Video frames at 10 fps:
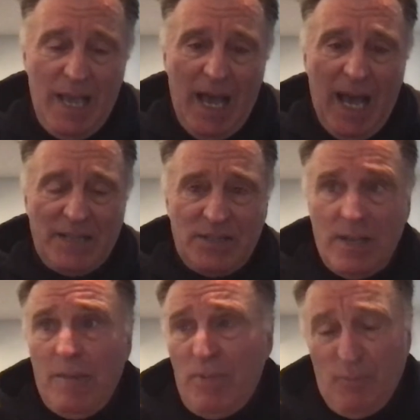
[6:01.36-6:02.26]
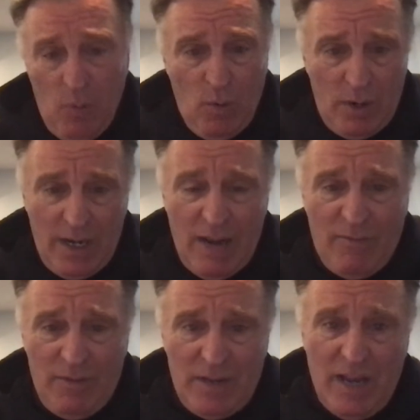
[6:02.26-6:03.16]
I, I'm through working out for
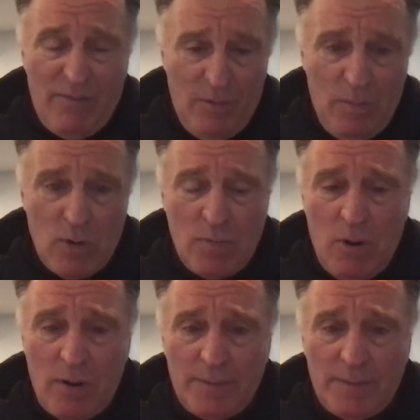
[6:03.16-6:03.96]
the day for the most part